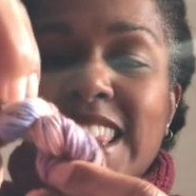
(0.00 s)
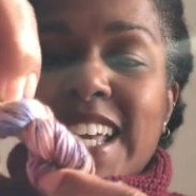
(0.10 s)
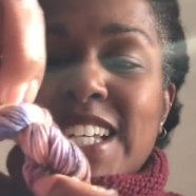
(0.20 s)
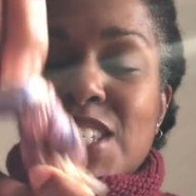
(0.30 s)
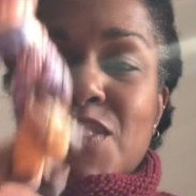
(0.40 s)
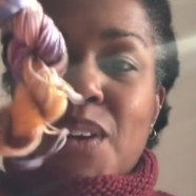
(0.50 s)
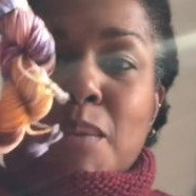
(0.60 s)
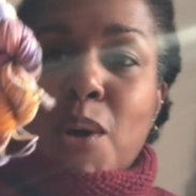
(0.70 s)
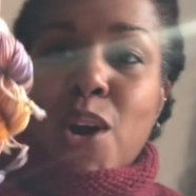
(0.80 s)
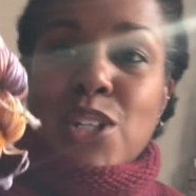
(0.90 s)
Legacy
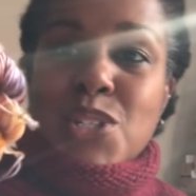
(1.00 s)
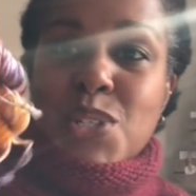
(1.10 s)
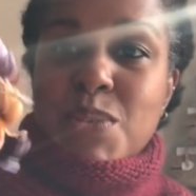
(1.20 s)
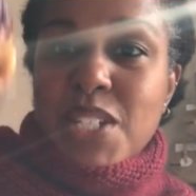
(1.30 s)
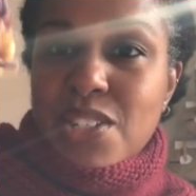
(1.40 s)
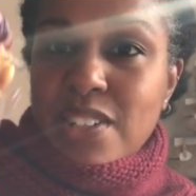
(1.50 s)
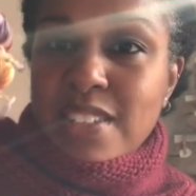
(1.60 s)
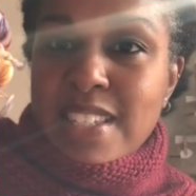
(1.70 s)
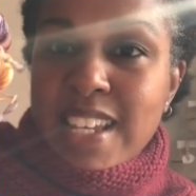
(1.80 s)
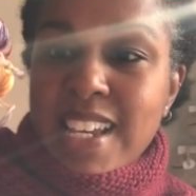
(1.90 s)
Fiber Arts, Sue and
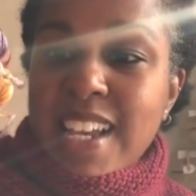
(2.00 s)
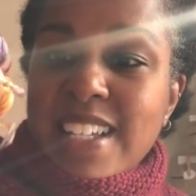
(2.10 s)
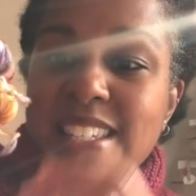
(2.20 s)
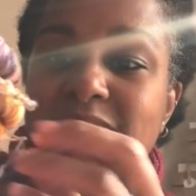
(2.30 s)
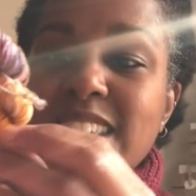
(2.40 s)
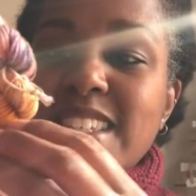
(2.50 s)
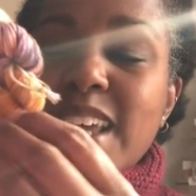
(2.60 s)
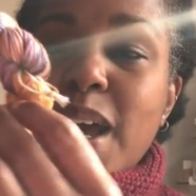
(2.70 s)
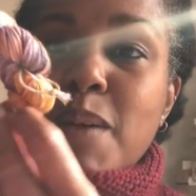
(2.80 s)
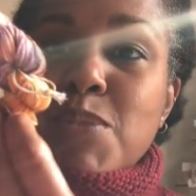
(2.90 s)
Chelsea. Isn't this
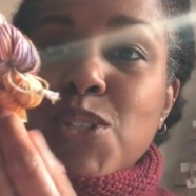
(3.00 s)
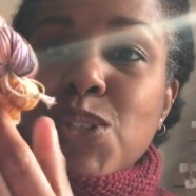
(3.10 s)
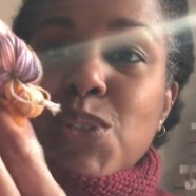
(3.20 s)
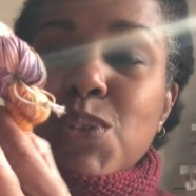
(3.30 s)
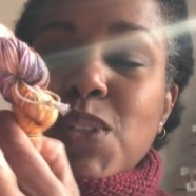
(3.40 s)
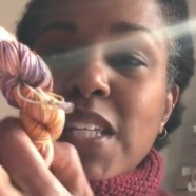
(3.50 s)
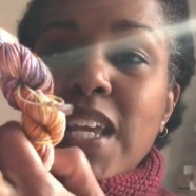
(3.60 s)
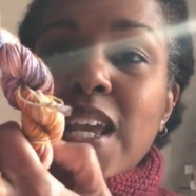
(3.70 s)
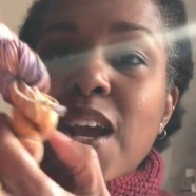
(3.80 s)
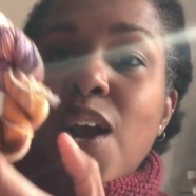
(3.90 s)

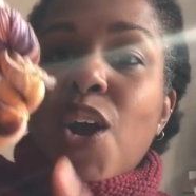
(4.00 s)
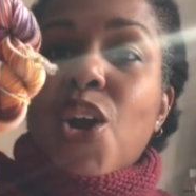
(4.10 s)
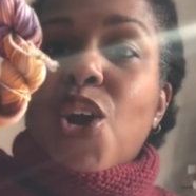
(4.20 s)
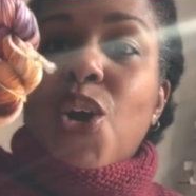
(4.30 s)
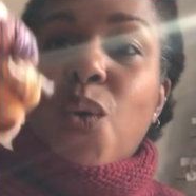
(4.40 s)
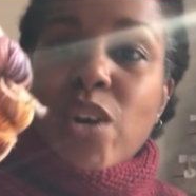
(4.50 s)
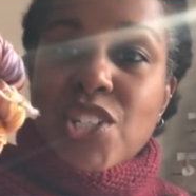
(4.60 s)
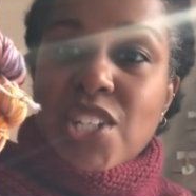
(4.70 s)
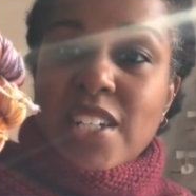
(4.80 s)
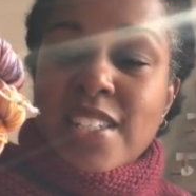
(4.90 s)
absolutely
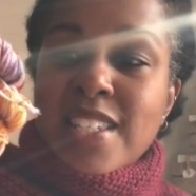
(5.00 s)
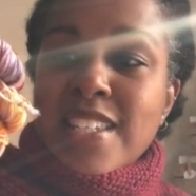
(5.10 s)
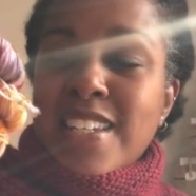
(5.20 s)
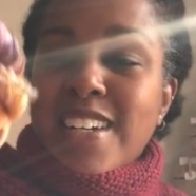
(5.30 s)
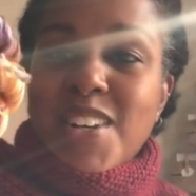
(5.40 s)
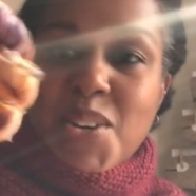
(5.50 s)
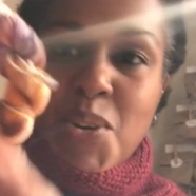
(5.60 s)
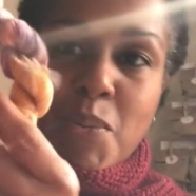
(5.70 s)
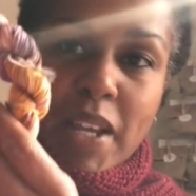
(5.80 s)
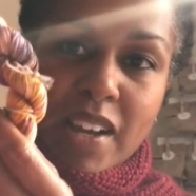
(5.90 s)
gorgeous.
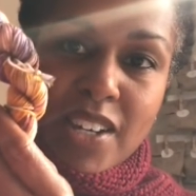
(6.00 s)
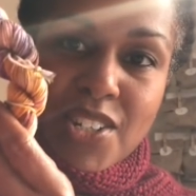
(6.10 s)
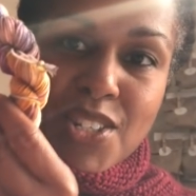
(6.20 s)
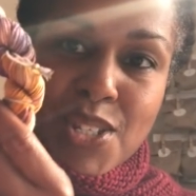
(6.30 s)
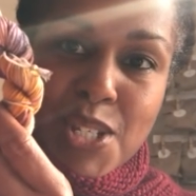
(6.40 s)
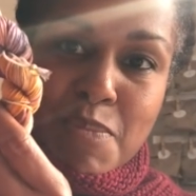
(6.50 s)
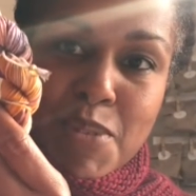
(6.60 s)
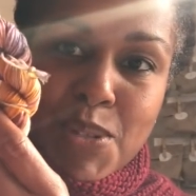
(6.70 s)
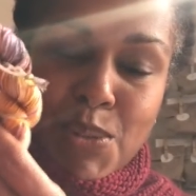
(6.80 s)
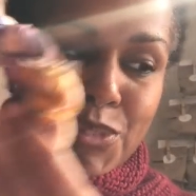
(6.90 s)
Oh my gosh, this is
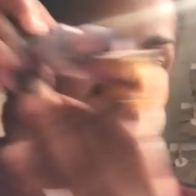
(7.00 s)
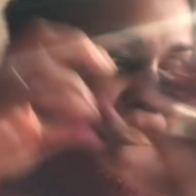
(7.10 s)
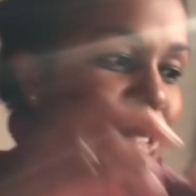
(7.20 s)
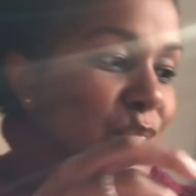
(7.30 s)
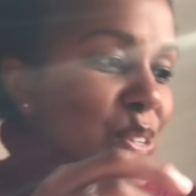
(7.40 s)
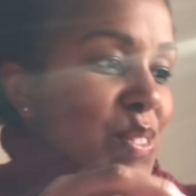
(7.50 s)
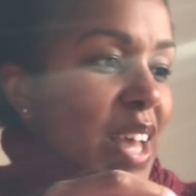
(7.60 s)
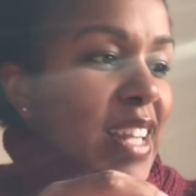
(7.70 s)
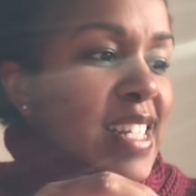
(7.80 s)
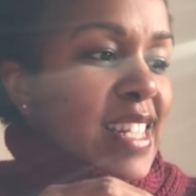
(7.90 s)
beautiful. So
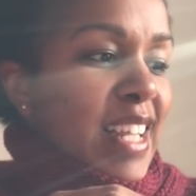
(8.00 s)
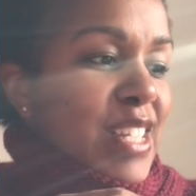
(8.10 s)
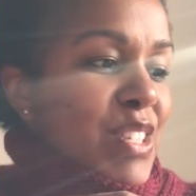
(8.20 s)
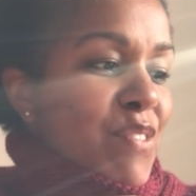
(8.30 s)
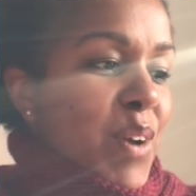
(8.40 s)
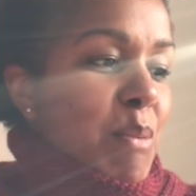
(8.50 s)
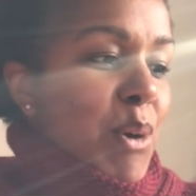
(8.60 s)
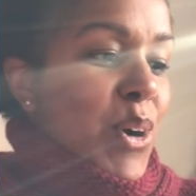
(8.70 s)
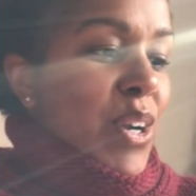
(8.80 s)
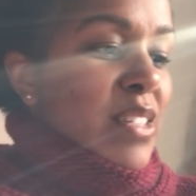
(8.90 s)
that is Legacy
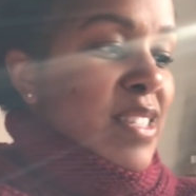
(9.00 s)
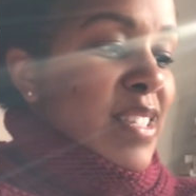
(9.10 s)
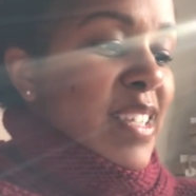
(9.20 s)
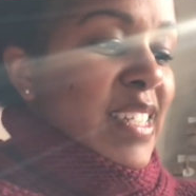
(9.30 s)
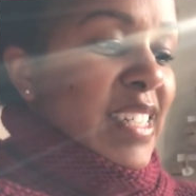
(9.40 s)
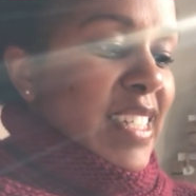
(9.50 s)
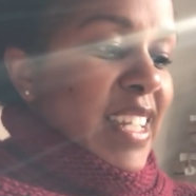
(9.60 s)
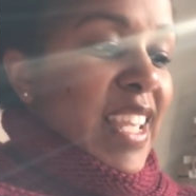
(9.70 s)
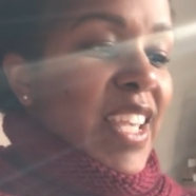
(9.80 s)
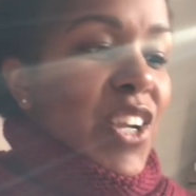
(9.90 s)
Fiber Arts.
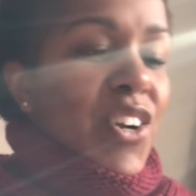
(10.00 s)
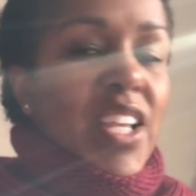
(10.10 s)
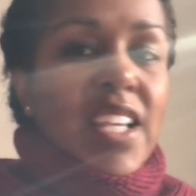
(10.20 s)
Here